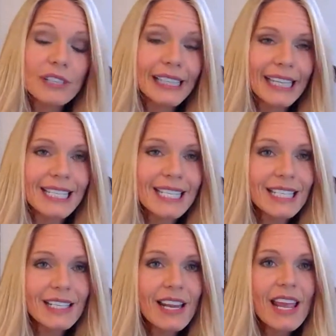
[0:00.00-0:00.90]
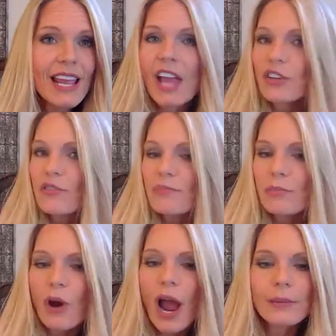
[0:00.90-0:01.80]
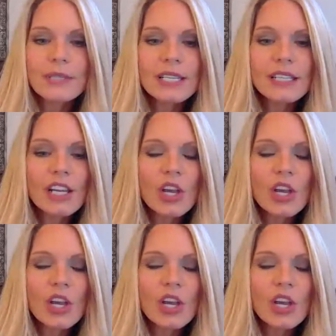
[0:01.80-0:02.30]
cleaned it and you've primed it,